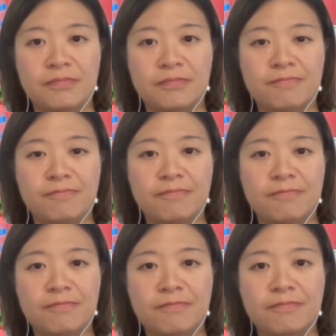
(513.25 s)

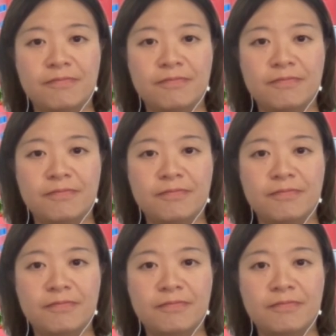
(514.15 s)

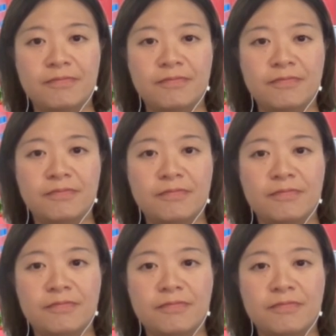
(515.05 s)

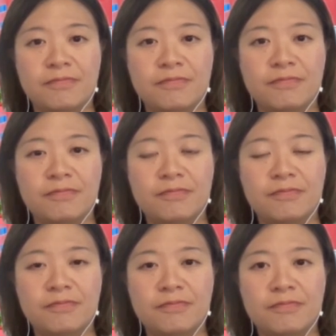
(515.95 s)

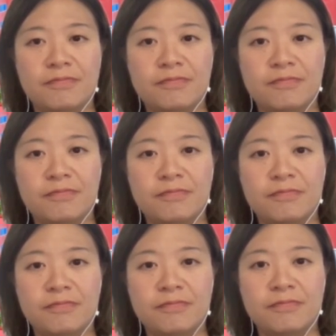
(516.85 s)

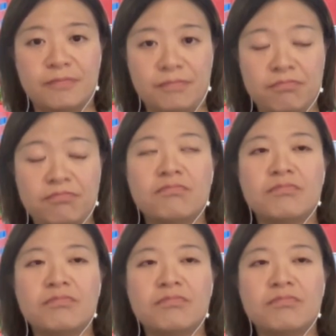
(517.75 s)
The person shown says nothing.